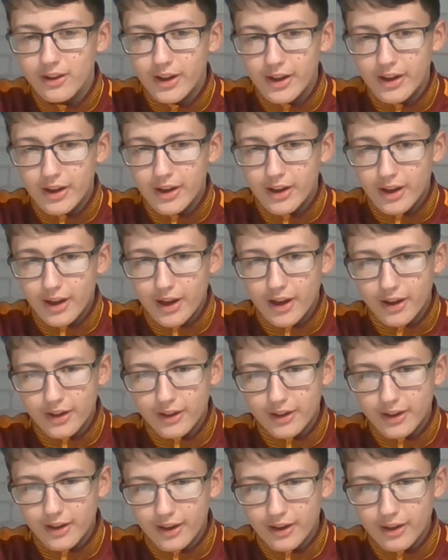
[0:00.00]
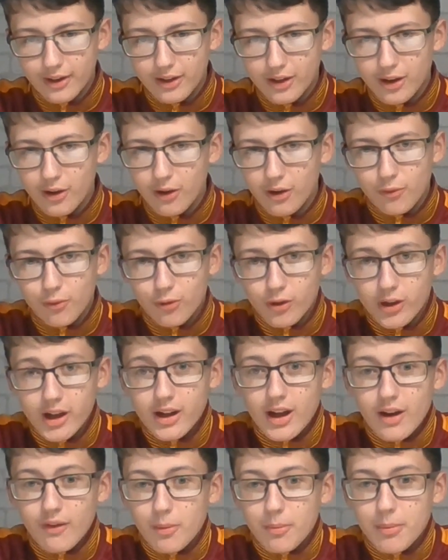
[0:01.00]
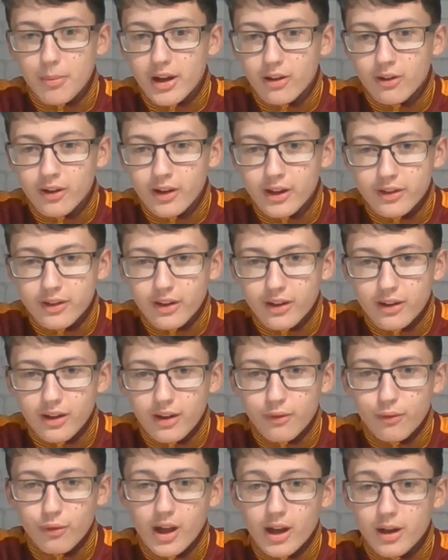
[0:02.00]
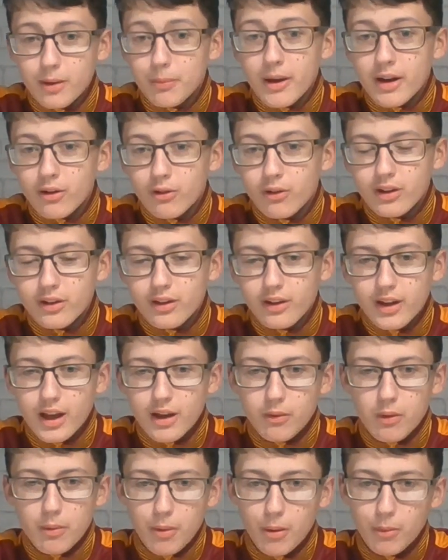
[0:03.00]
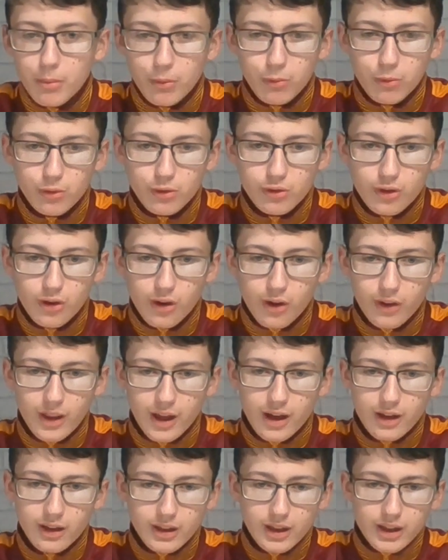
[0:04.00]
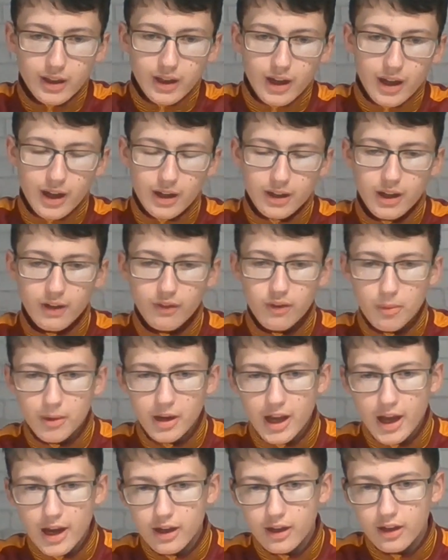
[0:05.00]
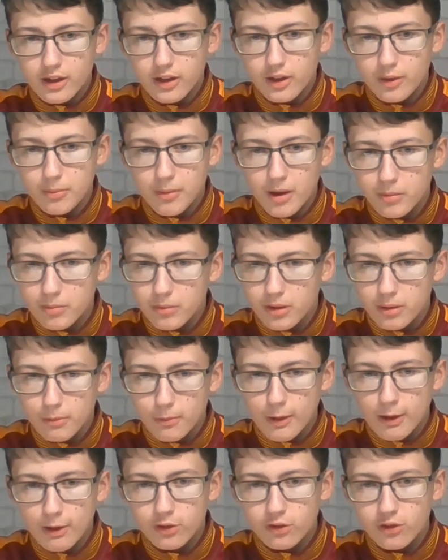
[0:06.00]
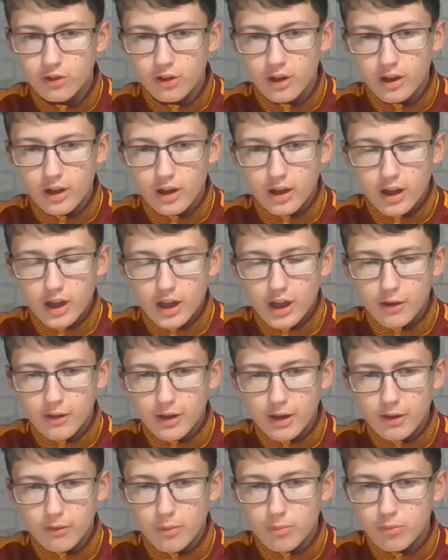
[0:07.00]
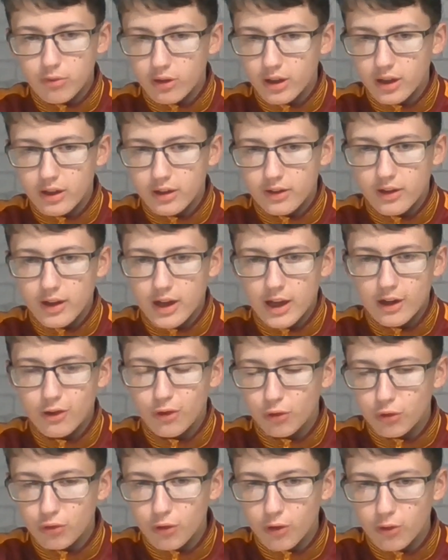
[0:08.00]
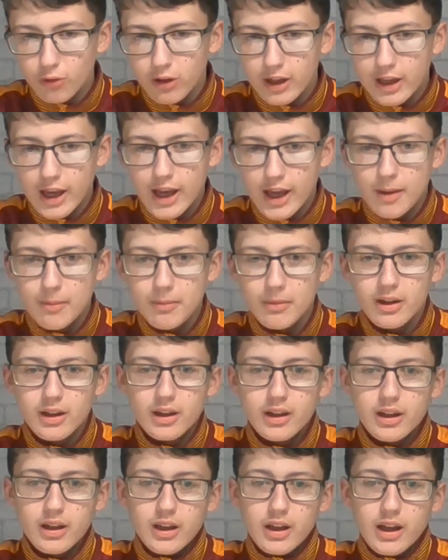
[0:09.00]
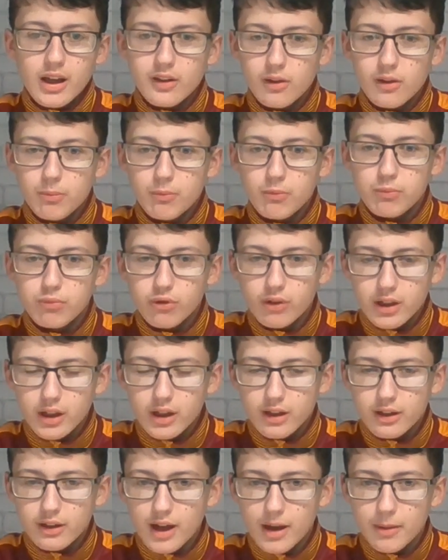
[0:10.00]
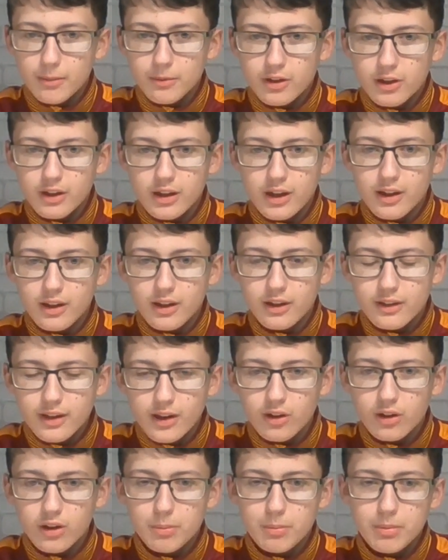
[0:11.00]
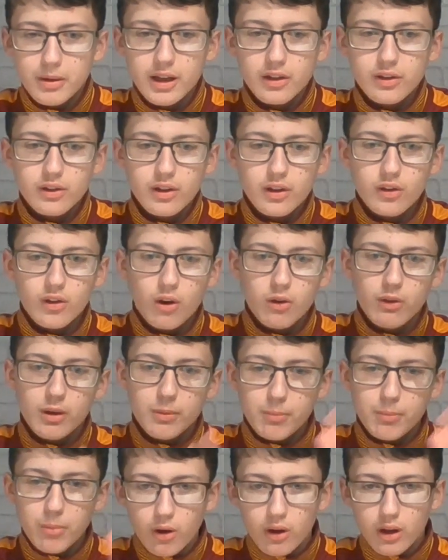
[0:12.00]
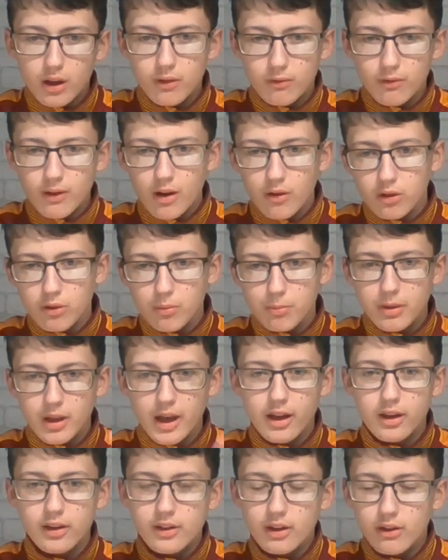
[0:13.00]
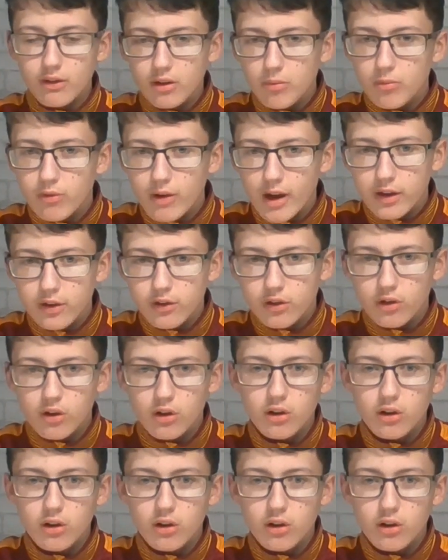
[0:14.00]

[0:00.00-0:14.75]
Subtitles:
And you know, if we had a penalty today, we probably wouldn't score that. I'd give him an 8, and he's my man of match. He was brilliant today. Controlled the game. He's a brilliant captain. You can see on the pitch, he's always pointing round to players, telling them where to go.